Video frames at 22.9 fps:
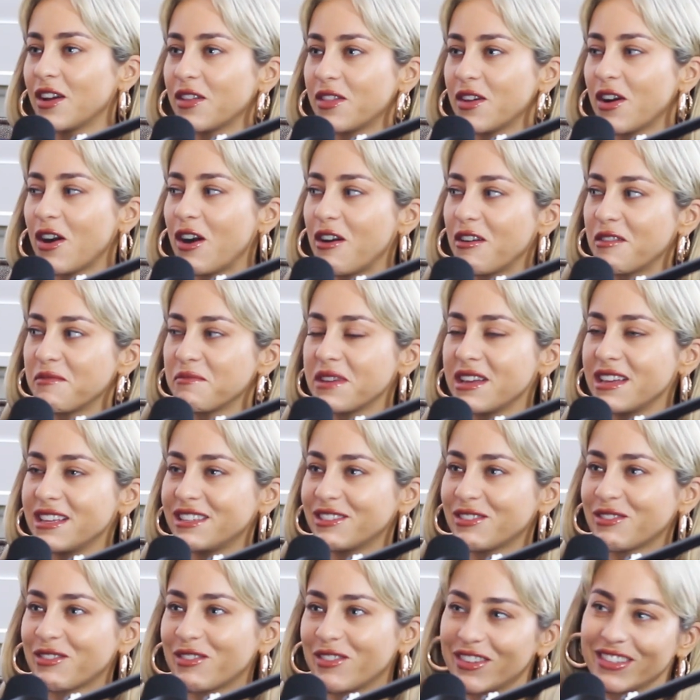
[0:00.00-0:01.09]
the R&B's
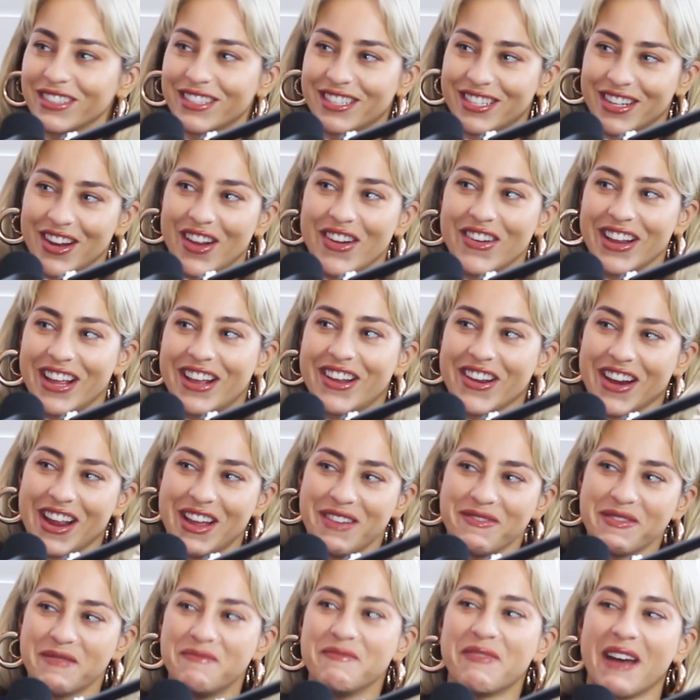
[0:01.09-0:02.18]
slowly
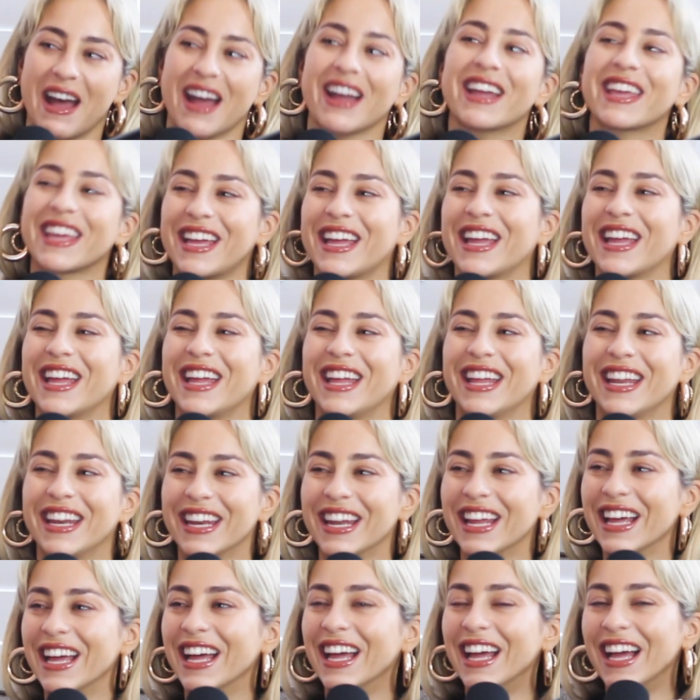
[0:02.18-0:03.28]
creeping back
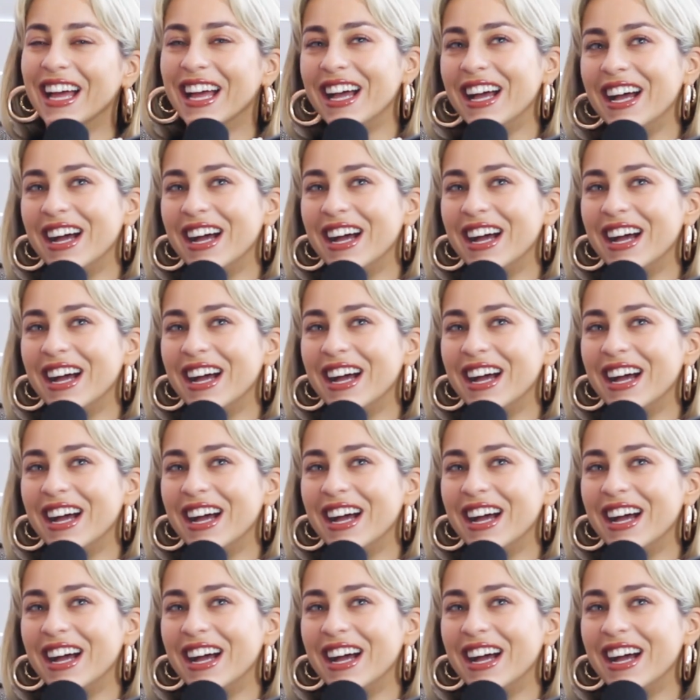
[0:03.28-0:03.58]
in.